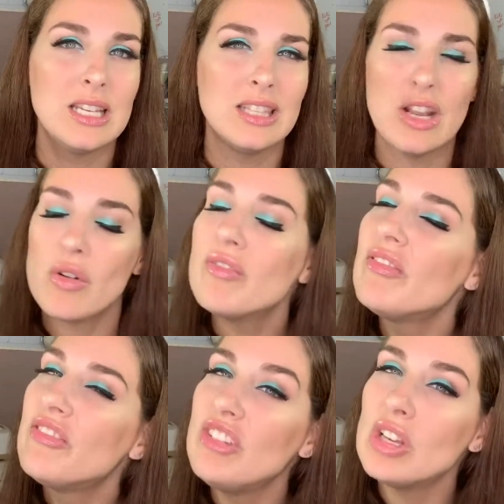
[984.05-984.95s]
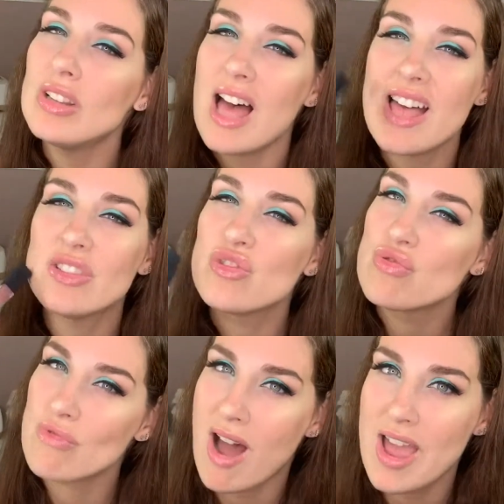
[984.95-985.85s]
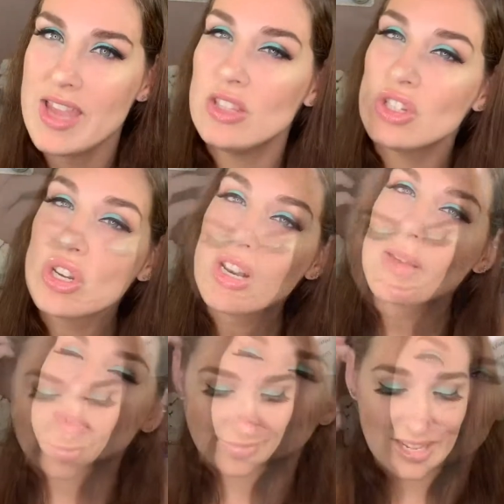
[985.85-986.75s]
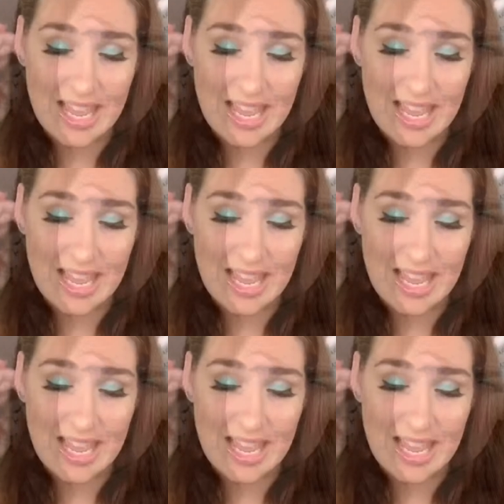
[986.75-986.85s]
They don't feel as drying to your lips.